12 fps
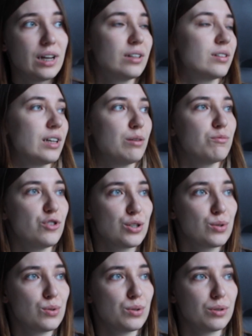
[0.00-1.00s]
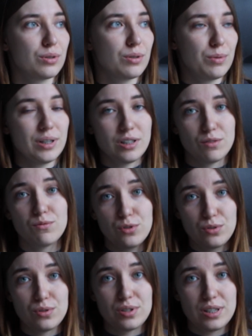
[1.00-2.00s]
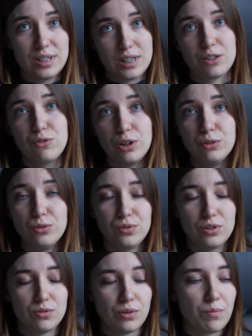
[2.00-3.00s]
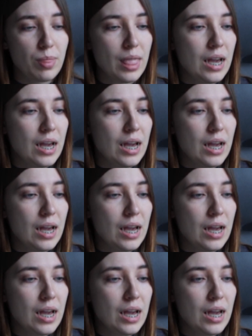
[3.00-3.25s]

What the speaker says: and I'm just waiting for the second round of interview.